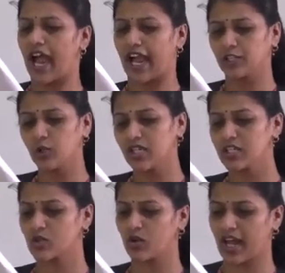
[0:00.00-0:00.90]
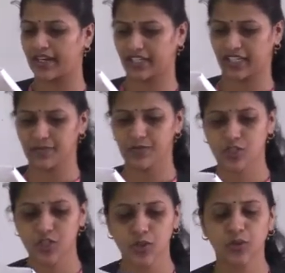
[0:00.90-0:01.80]
annual solar eclipse
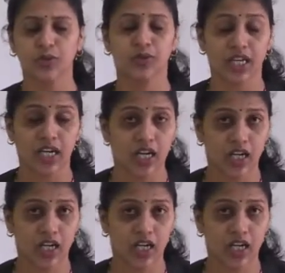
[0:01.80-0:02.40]
due to the